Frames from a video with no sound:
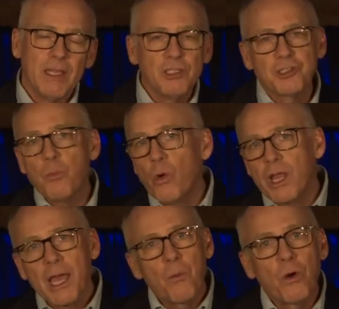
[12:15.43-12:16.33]
And this
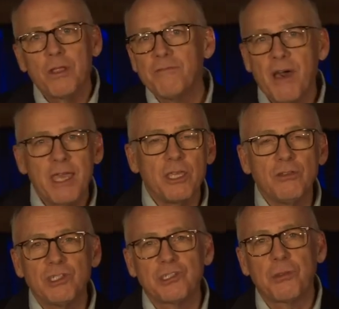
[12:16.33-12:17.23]
morning, I want to invite
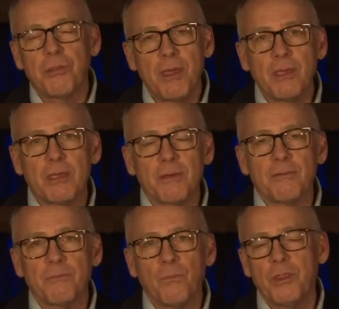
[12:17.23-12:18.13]
you just to think
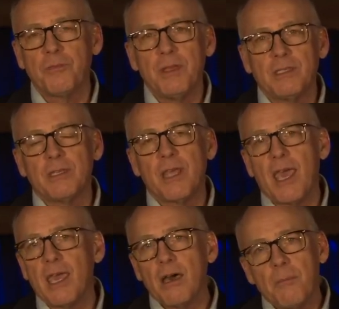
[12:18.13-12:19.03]
with me
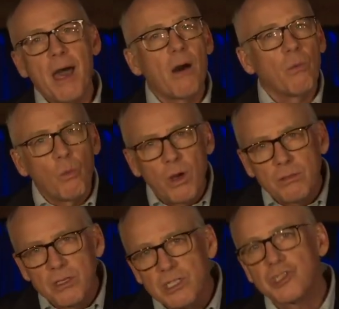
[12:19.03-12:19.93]
today about
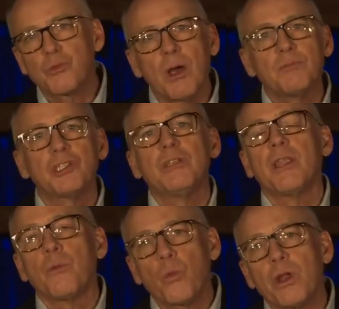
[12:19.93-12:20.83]
what the
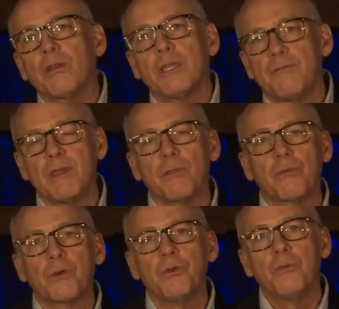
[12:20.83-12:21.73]
disruption that we're living
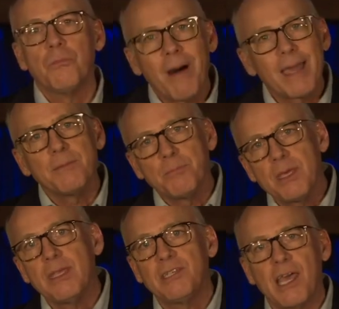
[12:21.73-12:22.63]
through might
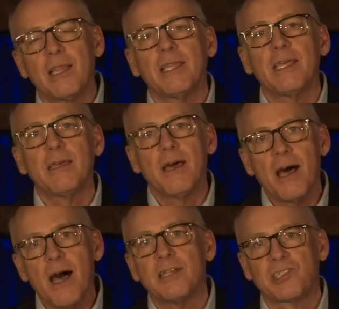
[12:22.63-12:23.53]
be telling
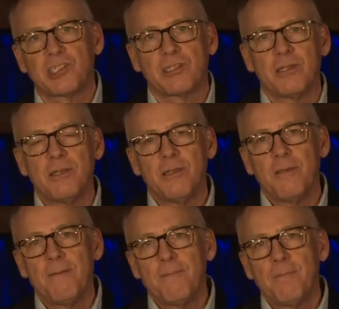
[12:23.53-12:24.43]
us.
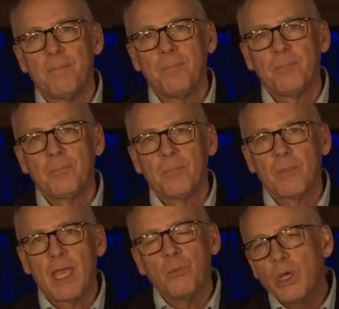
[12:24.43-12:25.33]

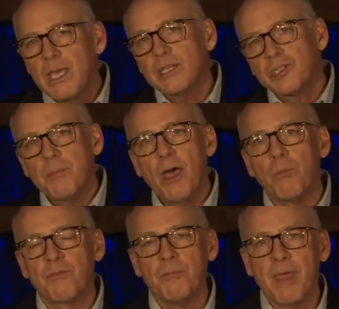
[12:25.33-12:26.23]
And we get some
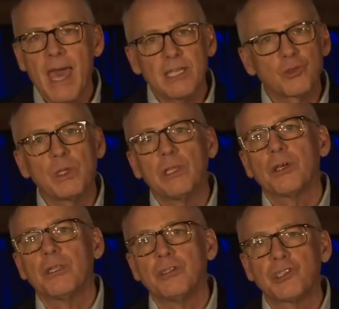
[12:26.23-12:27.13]
help from that as we
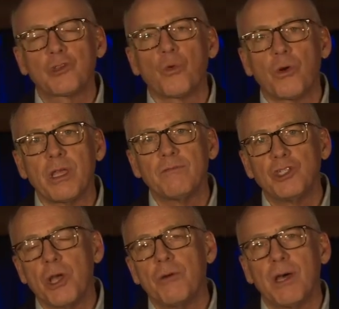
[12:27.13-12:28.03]
look at the story of
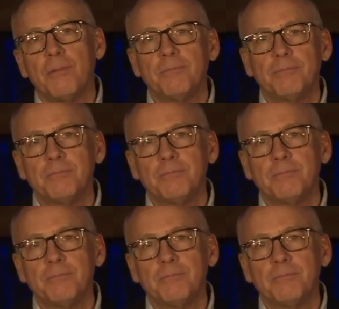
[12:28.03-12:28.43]
Jonah.